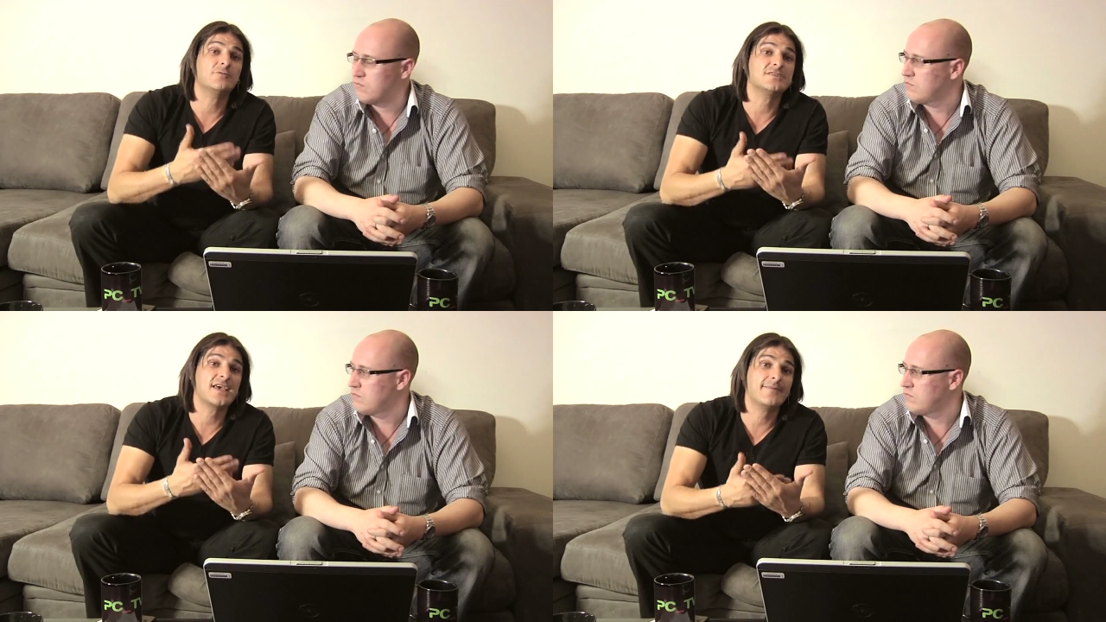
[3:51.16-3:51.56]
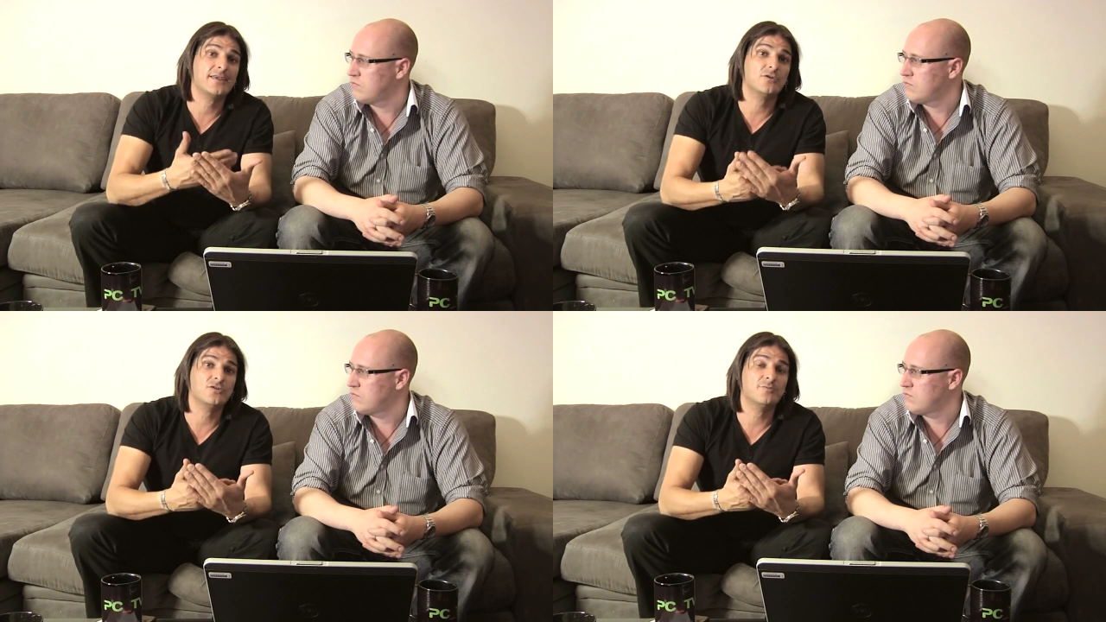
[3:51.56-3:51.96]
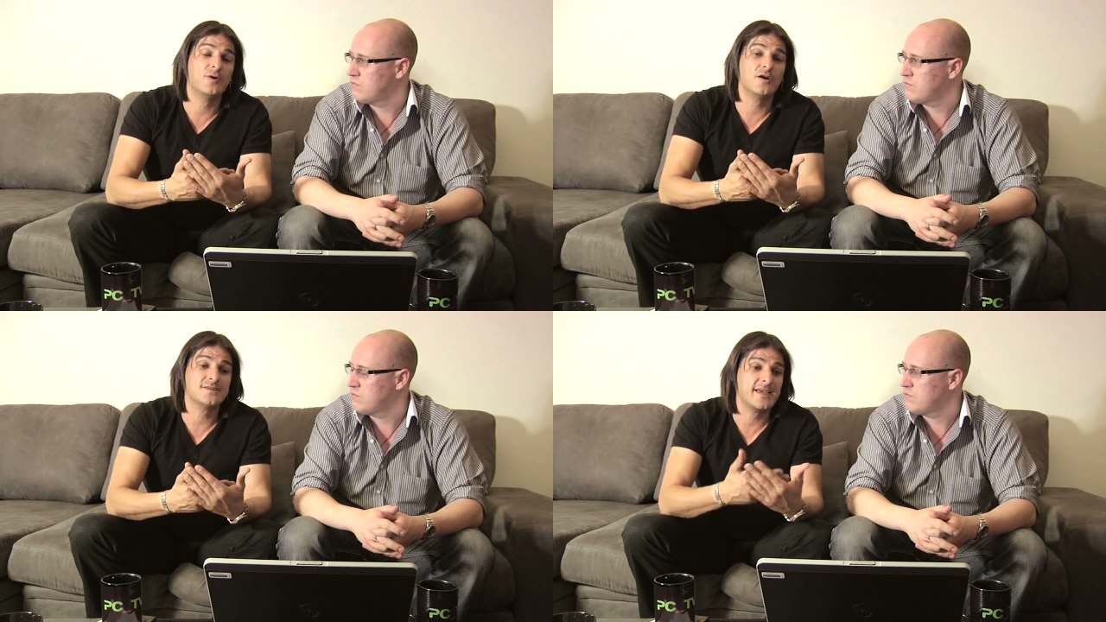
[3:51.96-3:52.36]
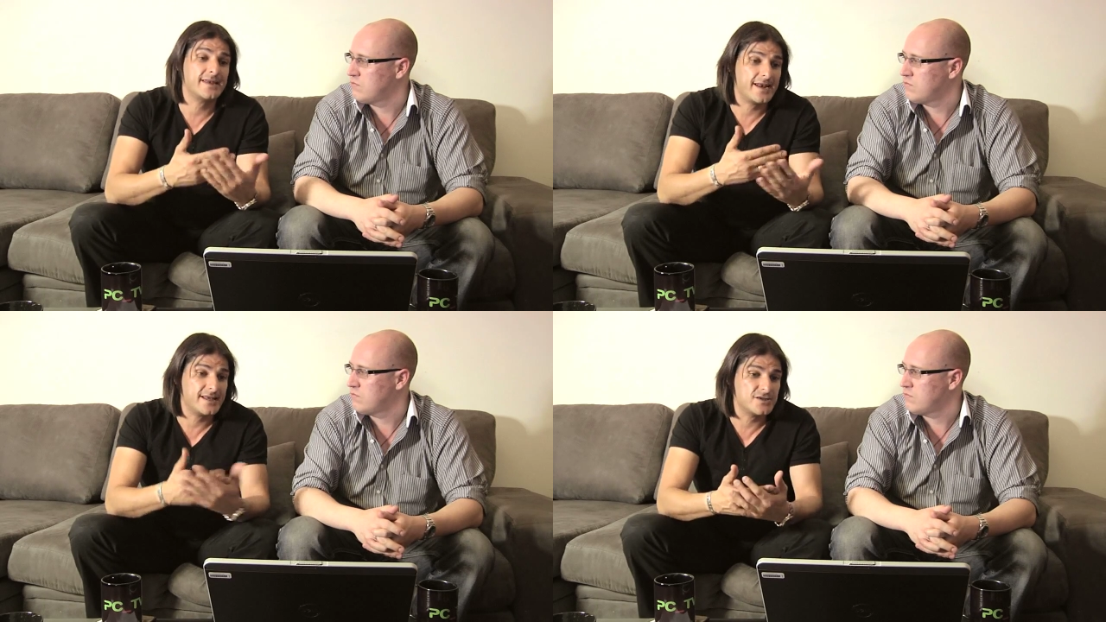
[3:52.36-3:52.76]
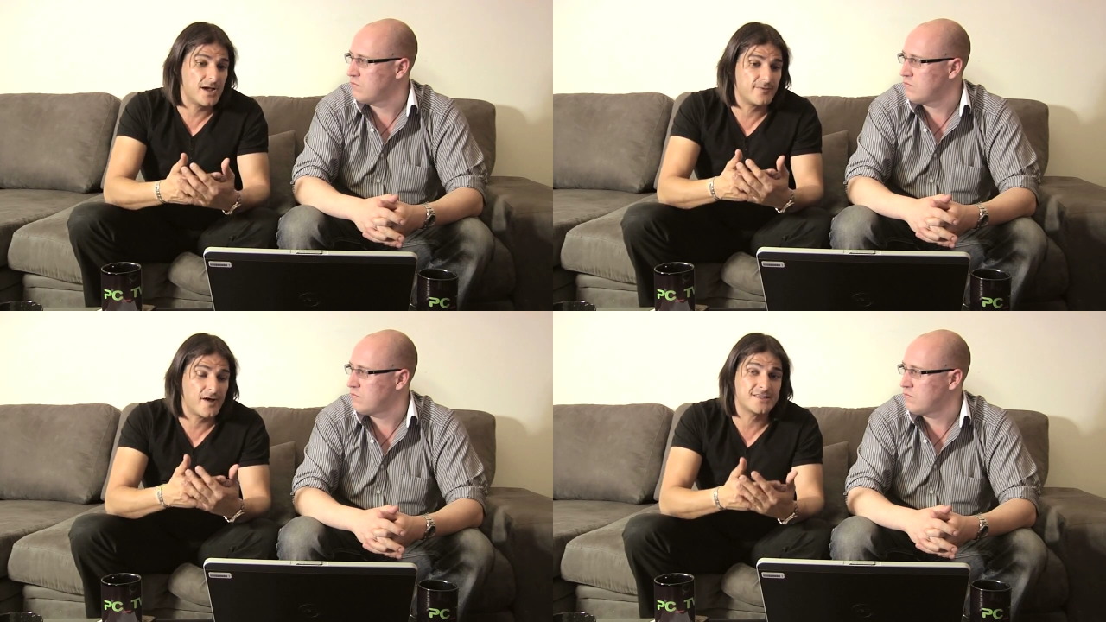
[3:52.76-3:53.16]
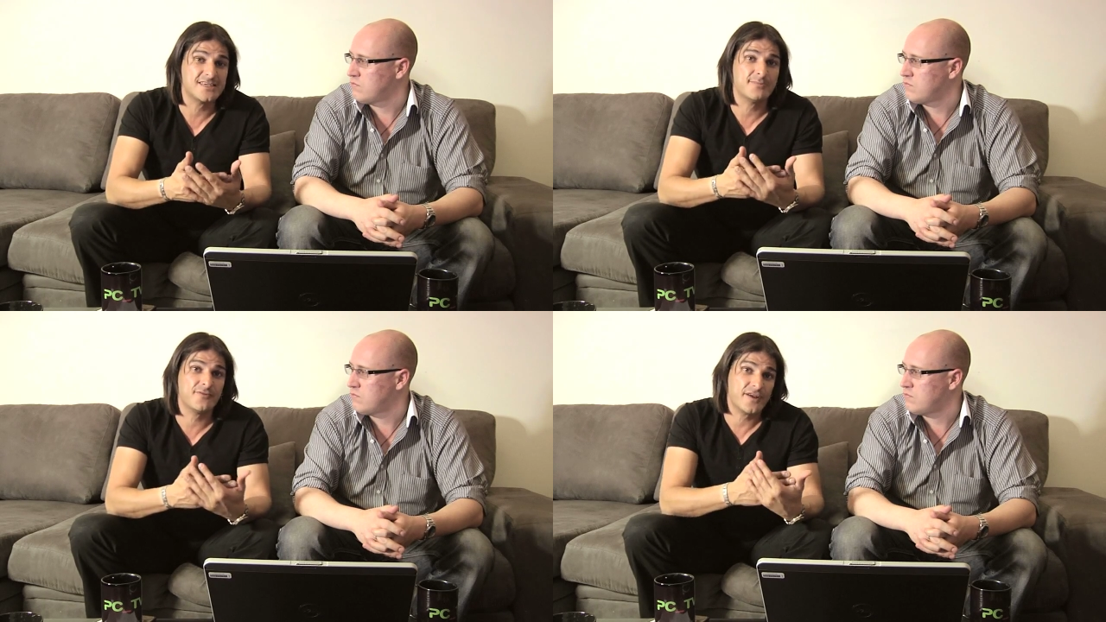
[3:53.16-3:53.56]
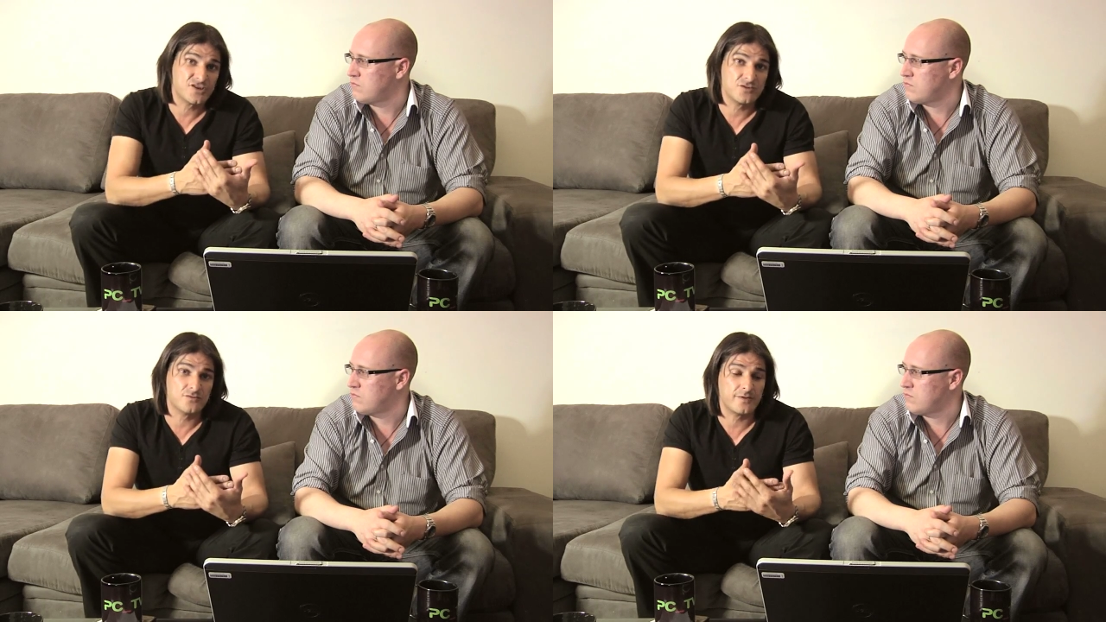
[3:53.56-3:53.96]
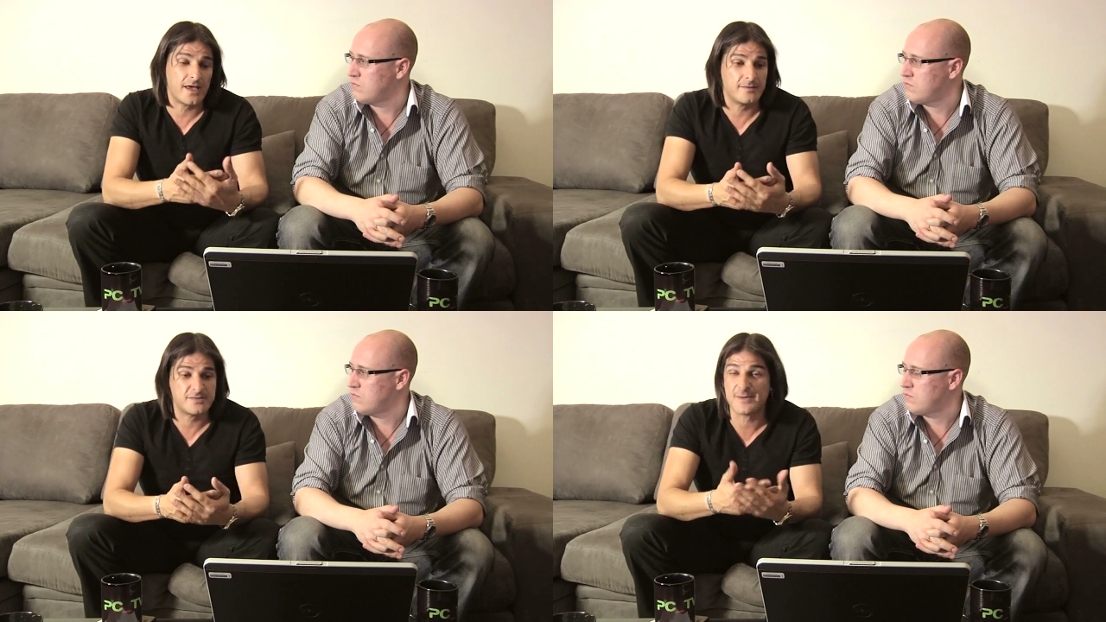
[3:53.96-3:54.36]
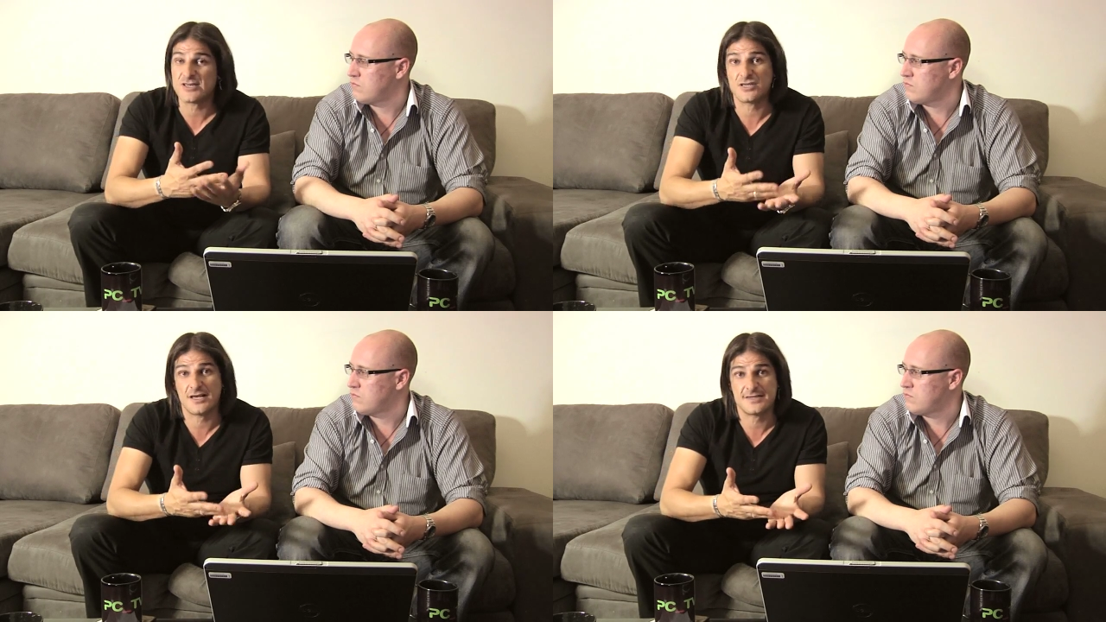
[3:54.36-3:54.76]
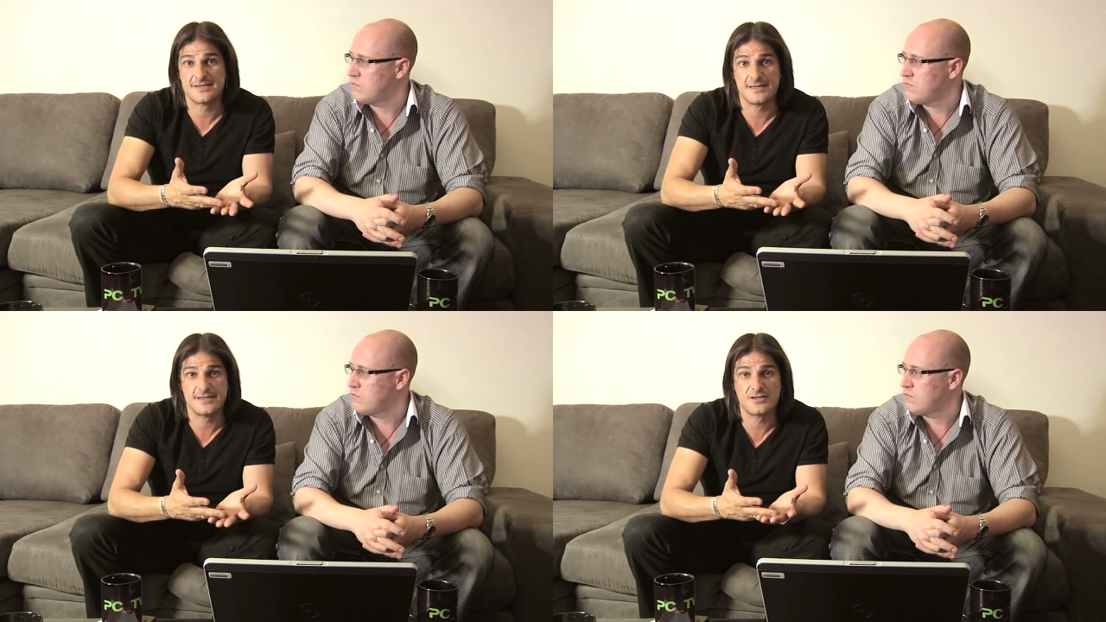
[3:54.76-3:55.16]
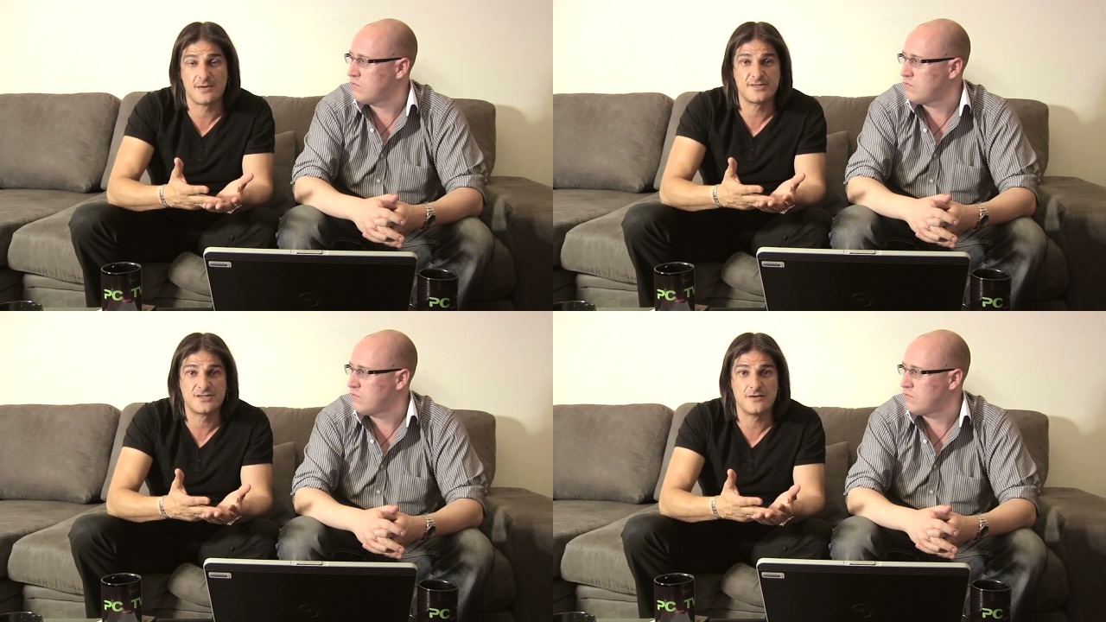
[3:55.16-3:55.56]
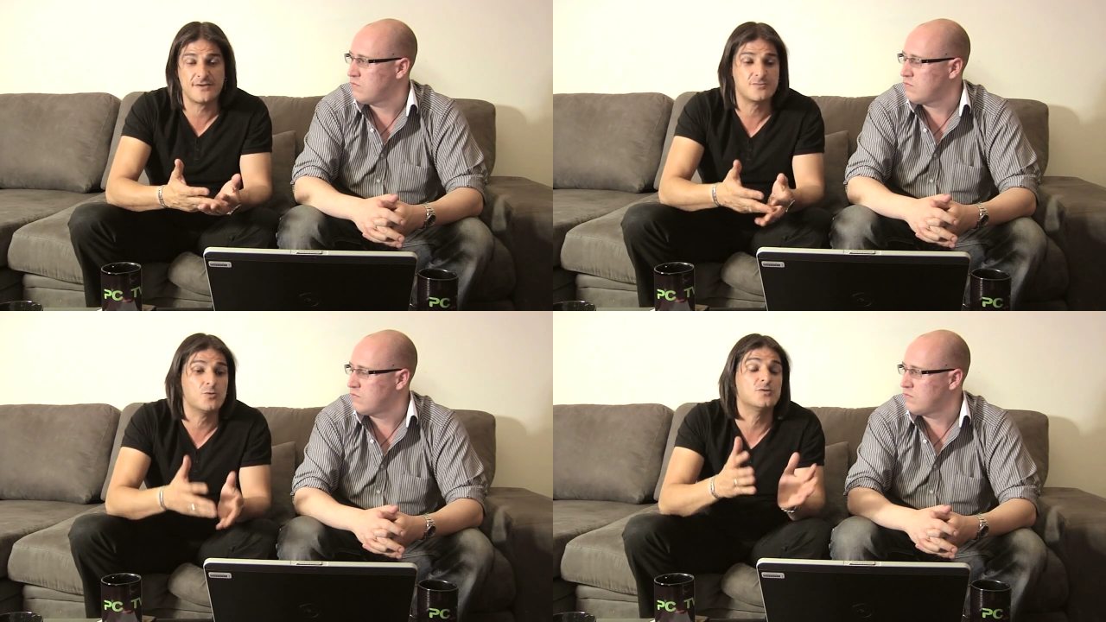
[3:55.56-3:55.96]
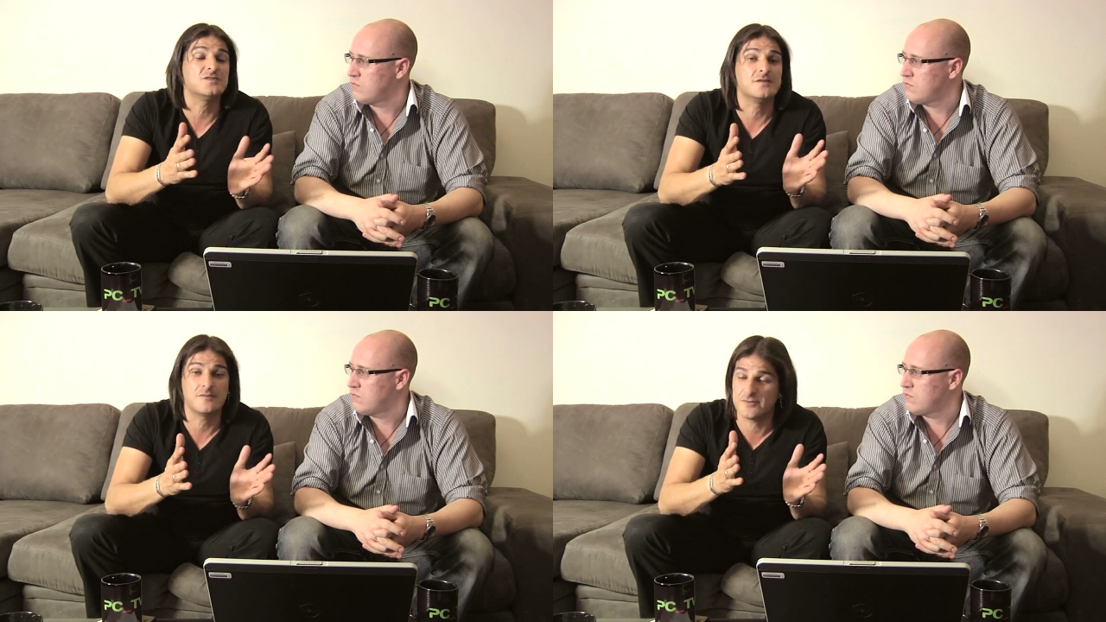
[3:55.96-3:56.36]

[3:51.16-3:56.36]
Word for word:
Speaker 1: what's happening on your box, and any type of IT professional that specializes in this type of service will